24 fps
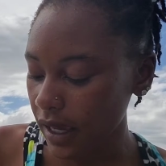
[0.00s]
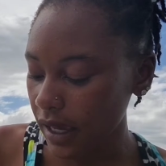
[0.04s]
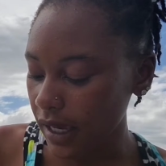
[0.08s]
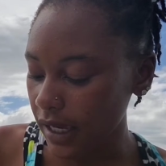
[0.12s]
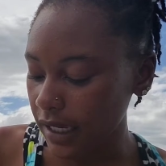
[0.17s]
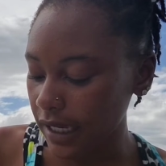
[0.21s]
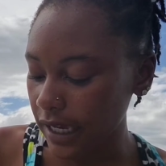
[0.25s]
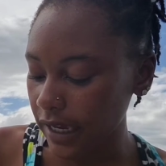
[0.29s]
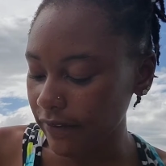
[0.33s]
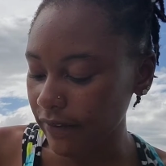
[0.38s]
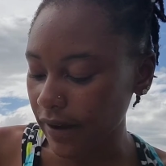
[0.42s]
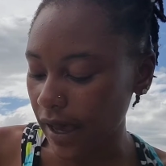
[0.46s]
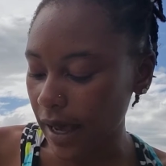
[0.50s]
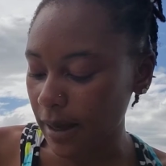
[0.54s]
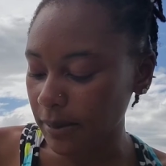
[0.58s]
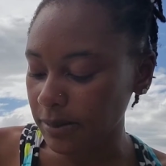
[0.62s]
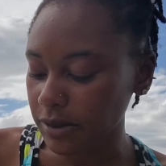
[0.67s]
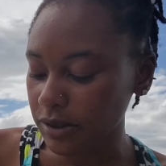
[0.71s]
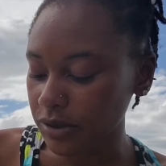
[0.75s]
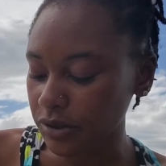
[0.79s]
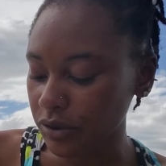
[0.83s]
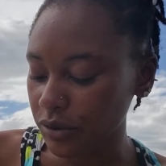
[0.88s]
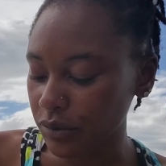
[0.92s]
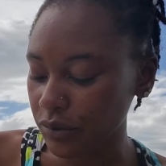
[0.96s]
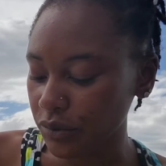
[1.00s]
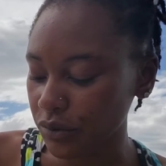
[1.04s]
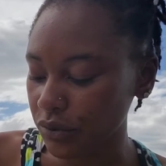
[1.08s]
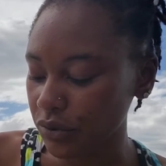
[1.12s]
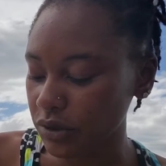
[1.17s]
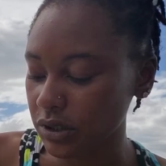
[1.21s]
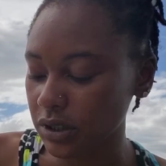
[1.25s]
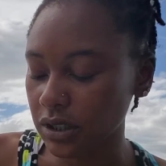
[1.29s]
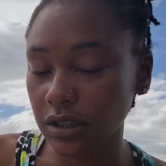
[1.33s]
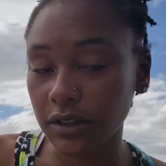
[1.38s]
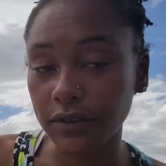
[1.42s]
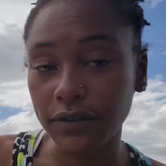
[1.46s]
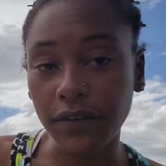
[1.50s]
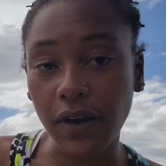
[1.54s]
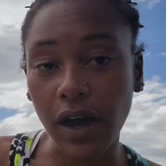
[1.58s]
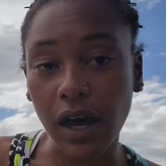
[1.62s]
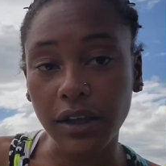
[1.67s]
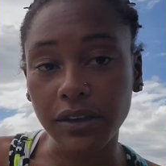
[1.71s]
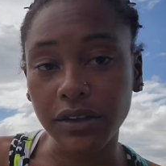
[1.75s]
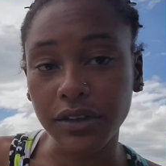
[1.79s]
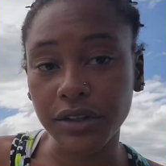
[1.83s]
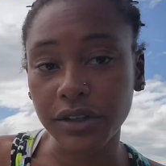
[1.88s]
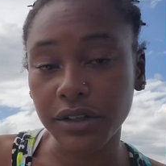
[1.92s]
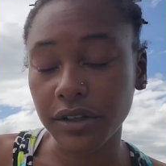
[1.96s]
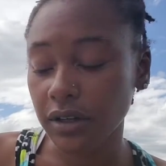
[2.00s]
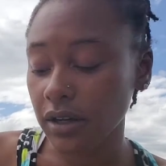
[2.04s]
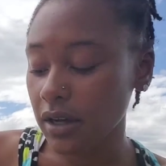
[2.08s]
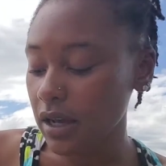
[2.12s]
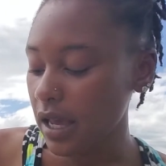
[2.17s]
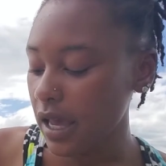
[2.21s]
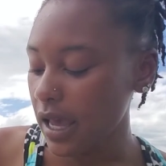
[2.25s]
It gave absolute rule to the father